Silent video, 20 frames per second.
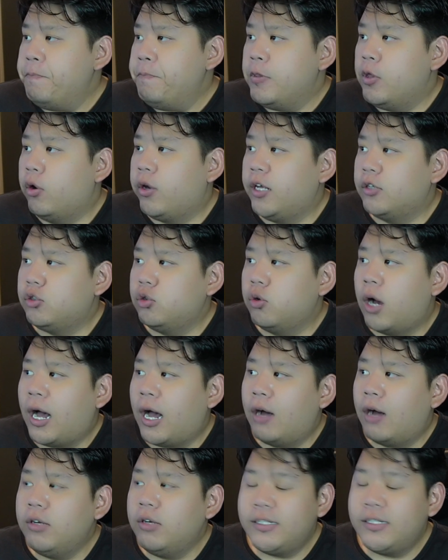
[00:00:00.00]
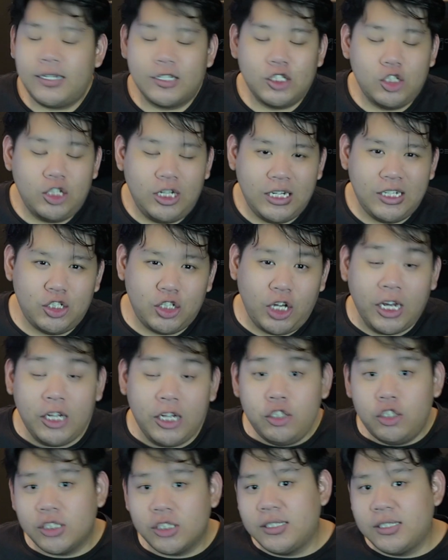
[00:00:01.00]
Okay, so how this actually
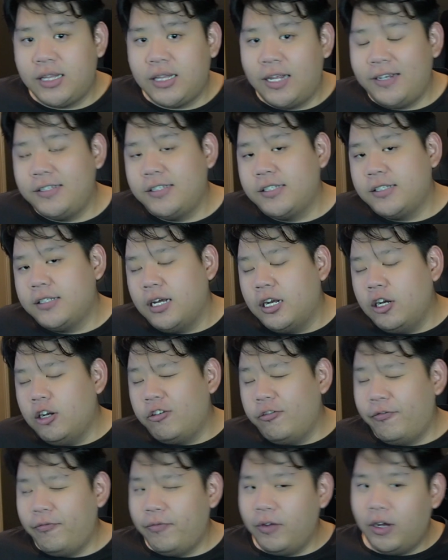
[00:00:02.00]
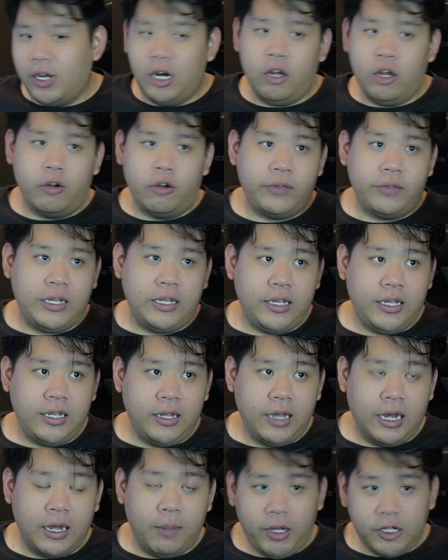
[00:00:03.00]
changes things? A lot of the
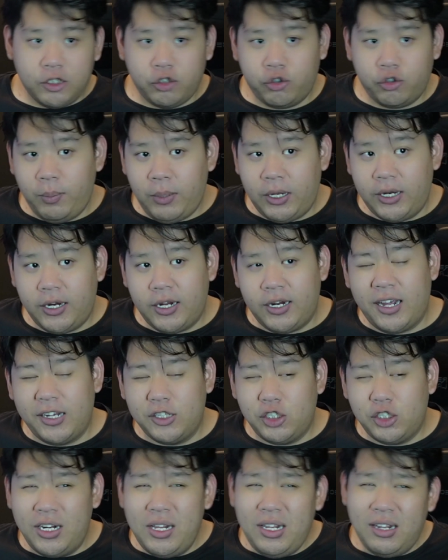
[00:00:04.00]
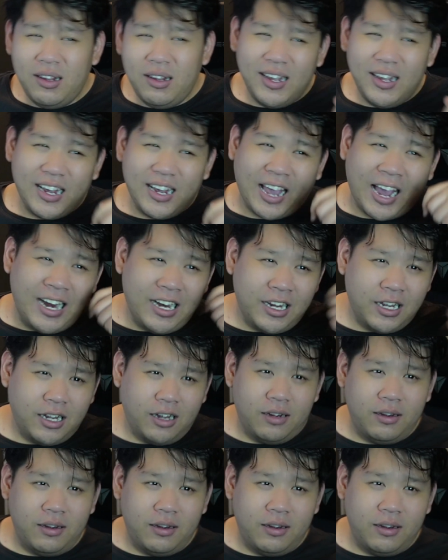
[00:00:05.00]
mainstream media, they actually kind of,